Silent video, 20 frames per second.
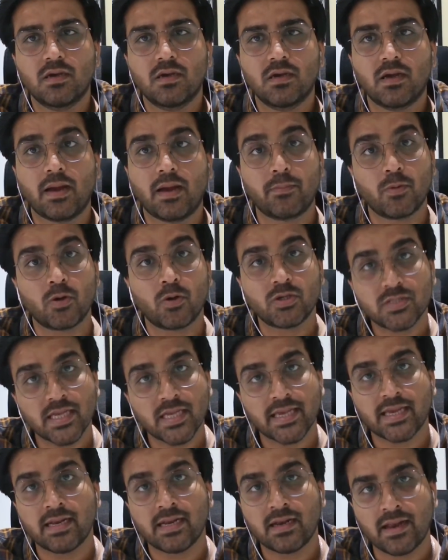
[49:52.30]
I'm not
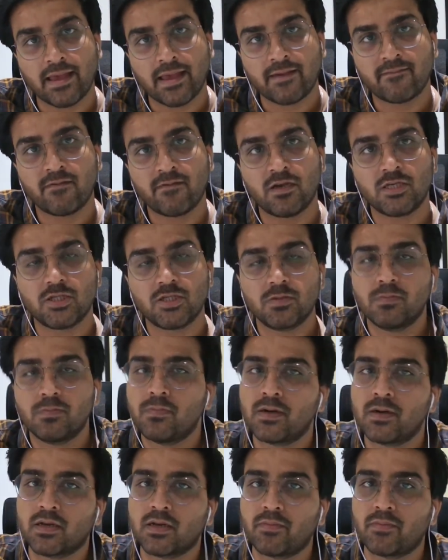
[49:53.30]
saying in language,
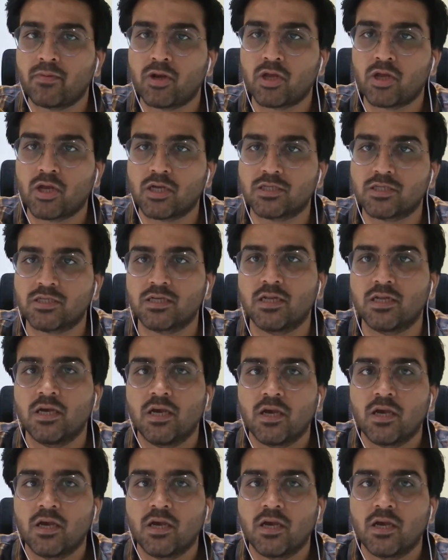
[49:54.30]
but communication.